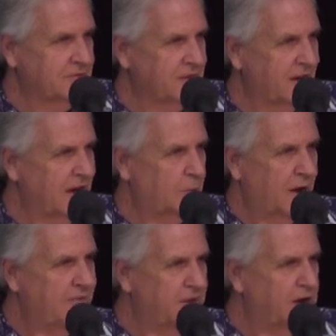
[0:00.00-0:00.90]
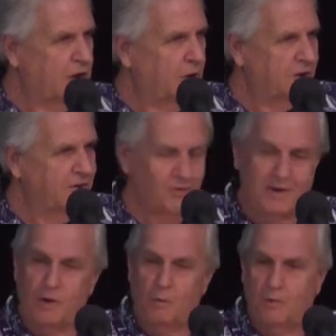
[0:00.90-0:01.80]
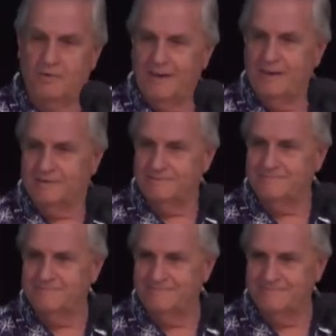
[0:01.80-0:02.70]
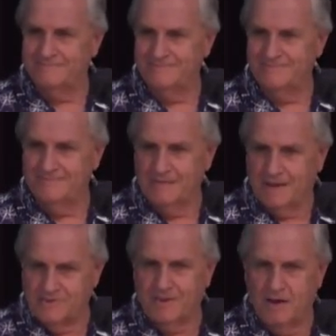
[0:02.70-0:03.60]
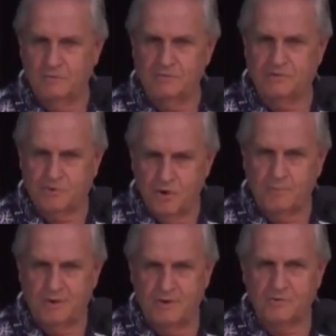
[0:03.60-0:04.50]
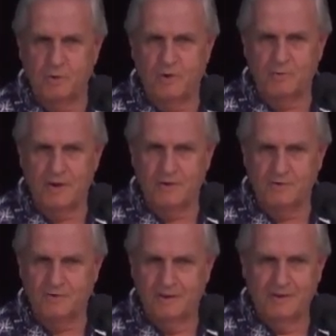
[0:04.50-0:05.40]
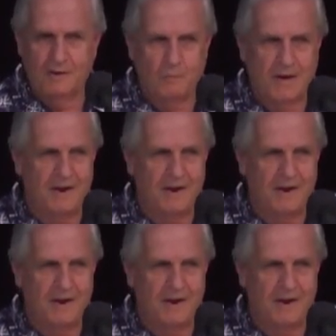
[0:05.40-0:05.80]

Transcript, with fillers: And that way they're no longer doing the wrong thing. That's how stupid this world is. When